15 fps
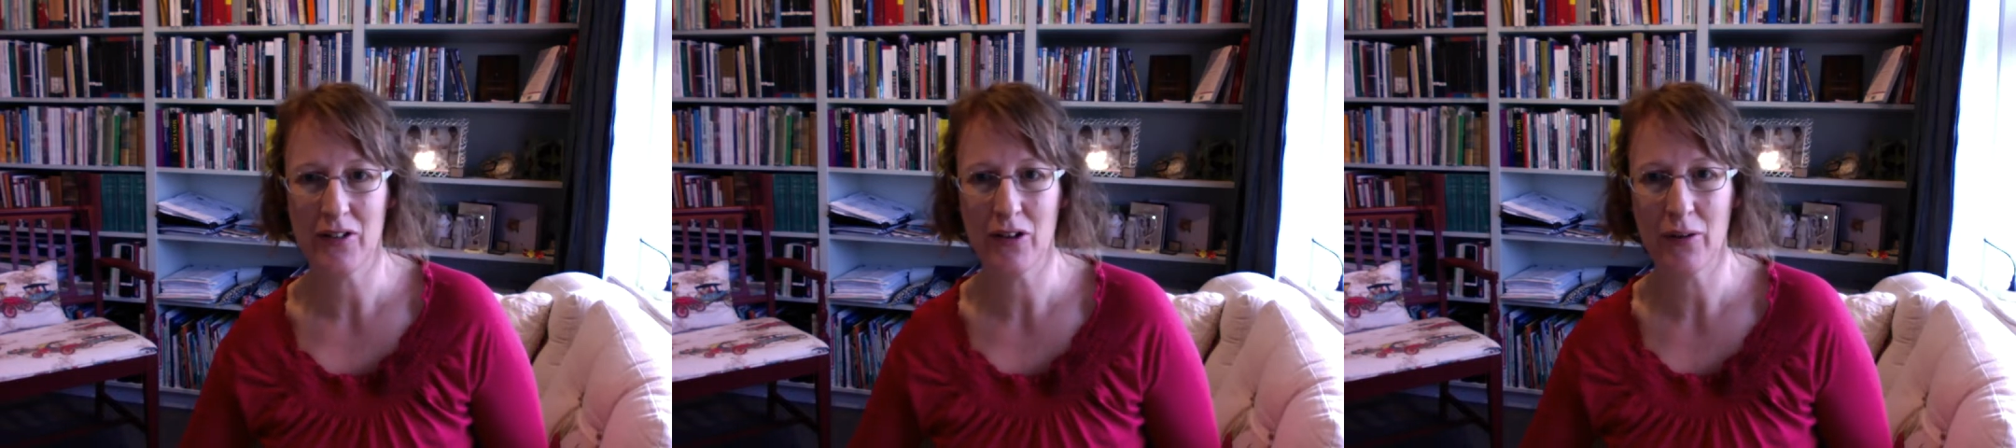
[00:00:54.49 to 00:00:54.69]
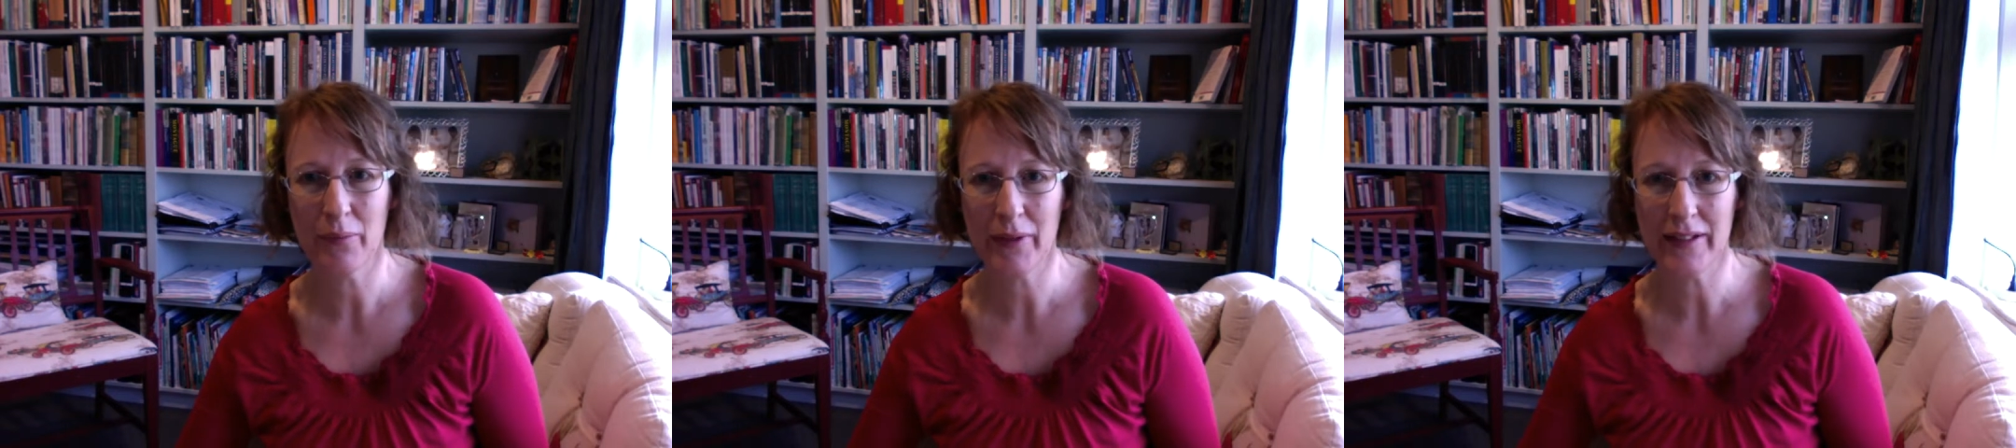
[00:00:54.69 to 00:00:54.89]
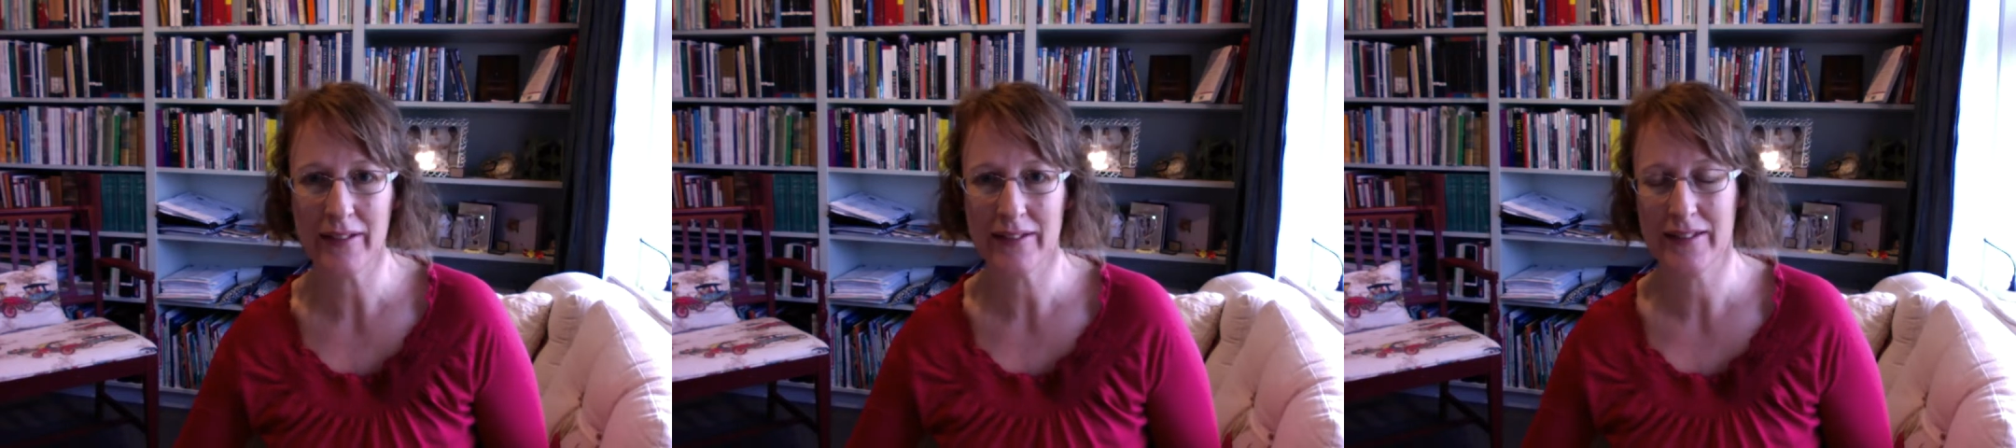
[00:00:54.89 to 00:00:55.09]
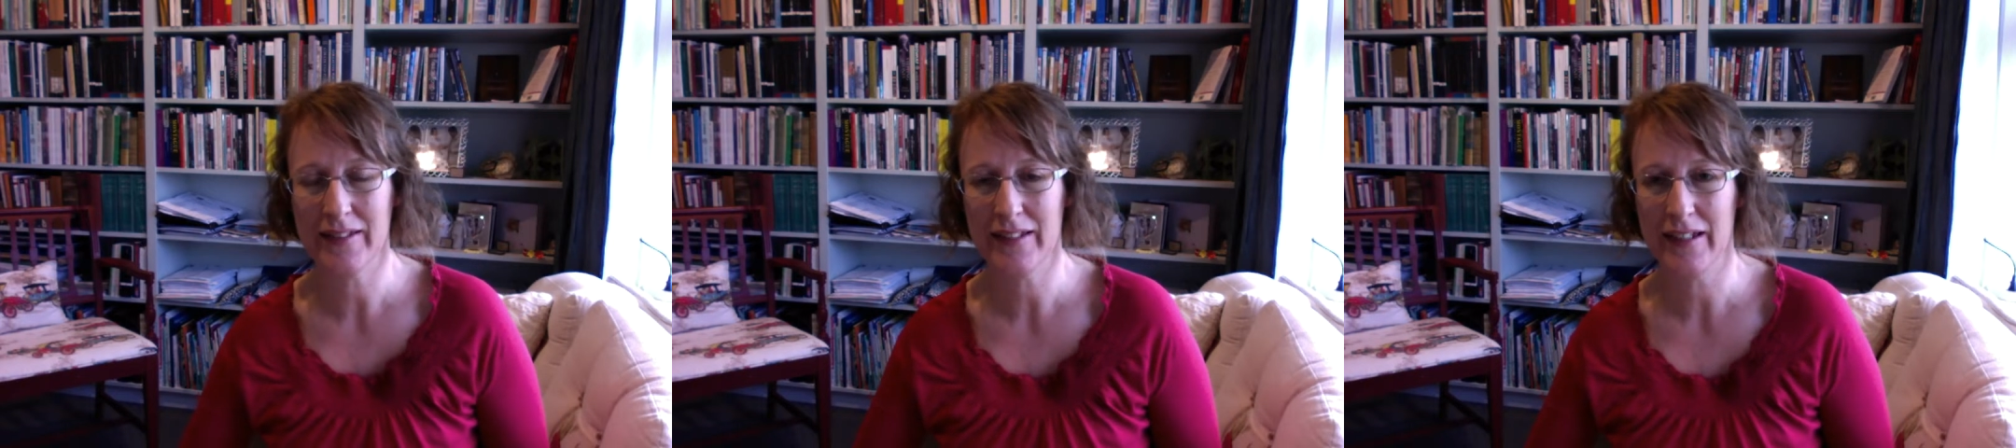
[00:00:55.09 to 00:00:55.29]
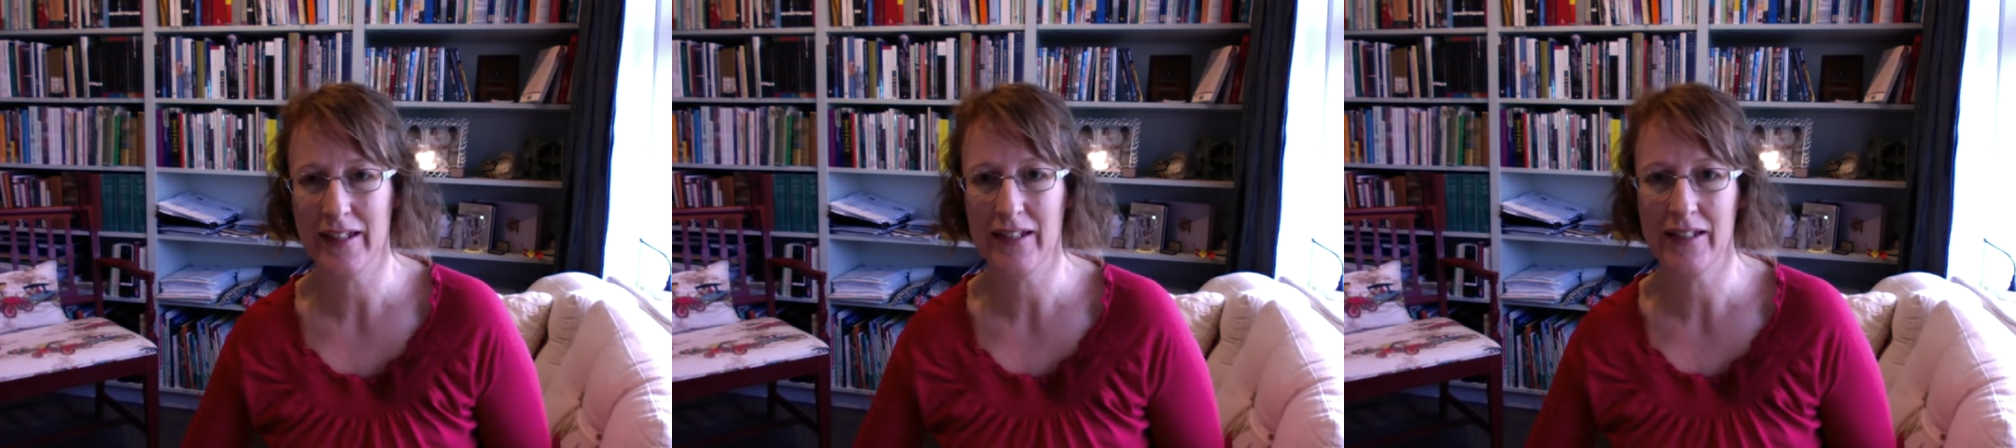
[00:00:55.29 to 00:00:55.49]
comments
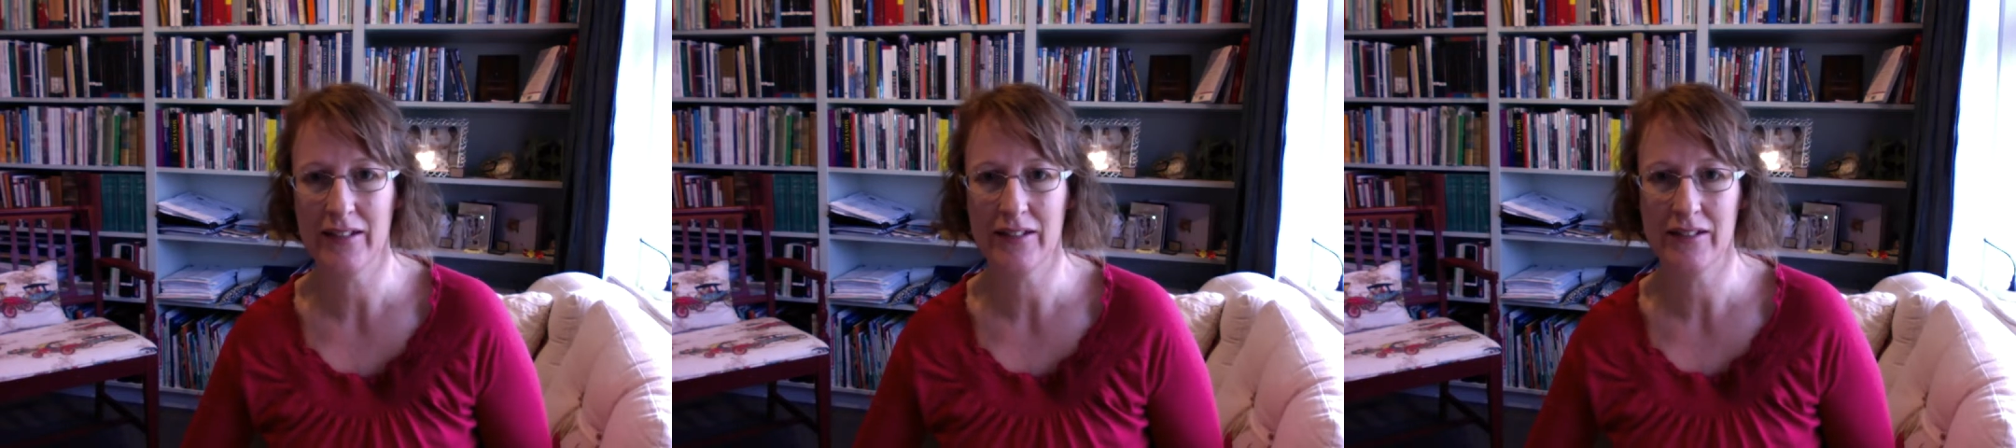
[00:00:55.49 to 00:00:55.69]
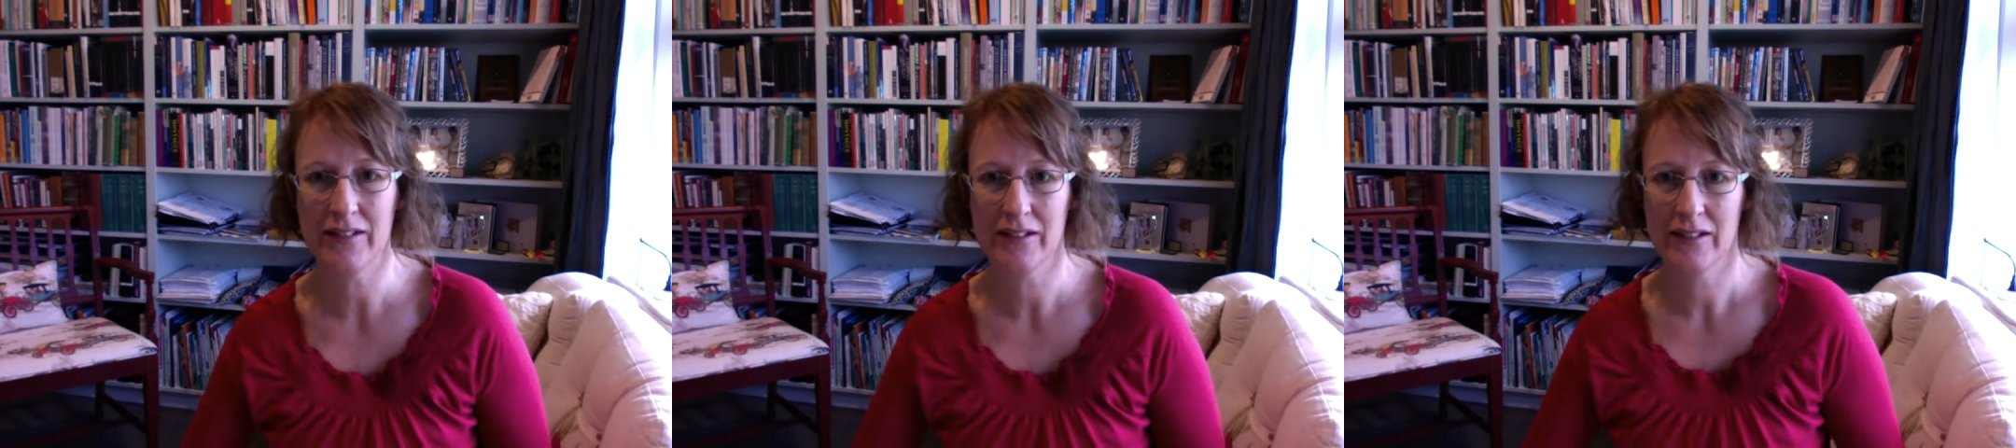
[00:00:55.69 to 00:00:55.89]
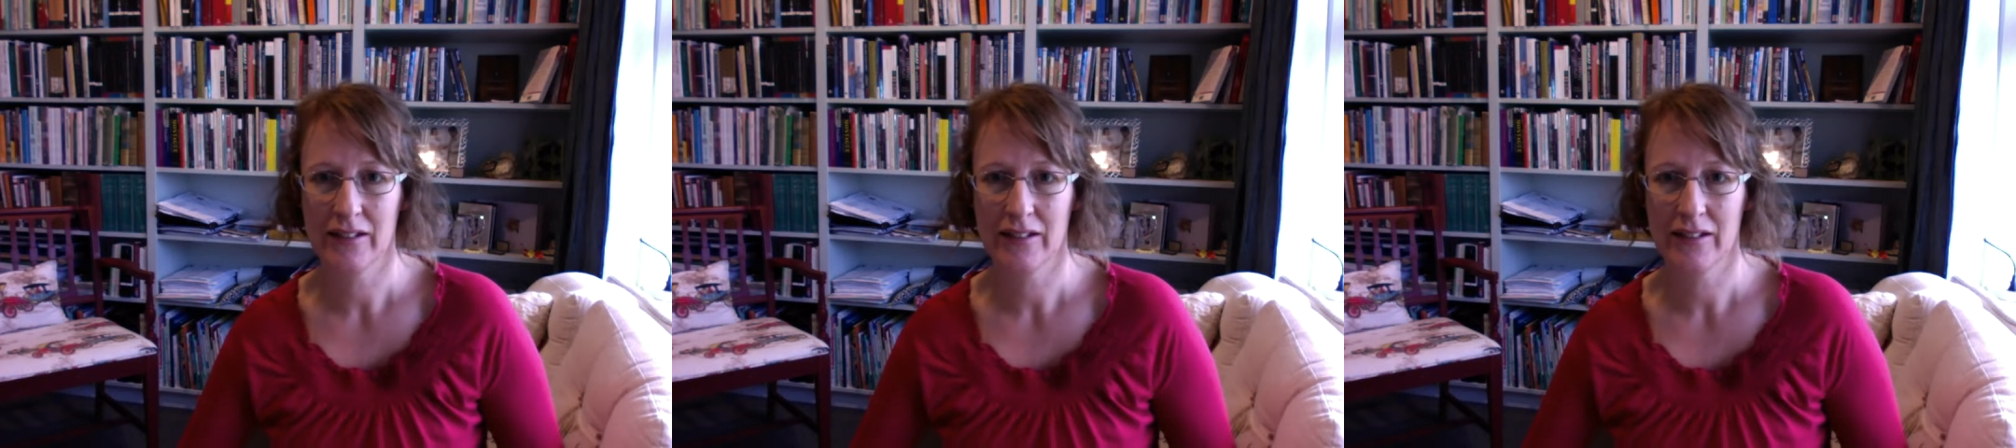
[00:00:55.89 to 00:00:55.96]
and